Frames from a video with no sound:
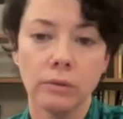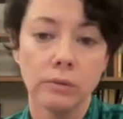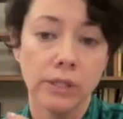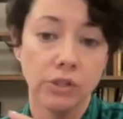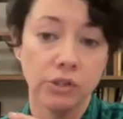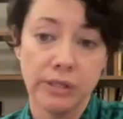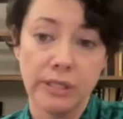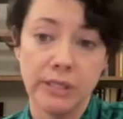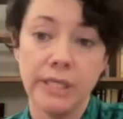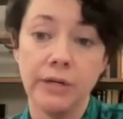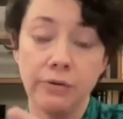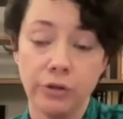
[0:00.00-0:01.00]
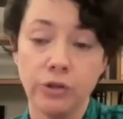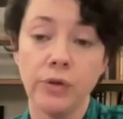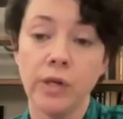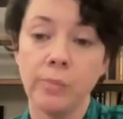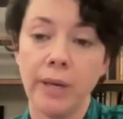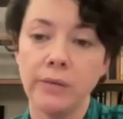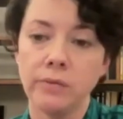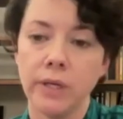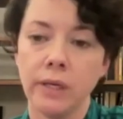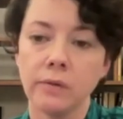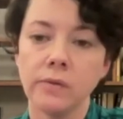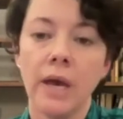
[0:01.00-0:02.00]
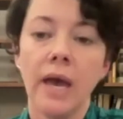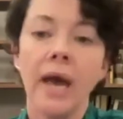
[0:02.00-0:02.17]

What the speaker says: such as the tear, the shooting paintings,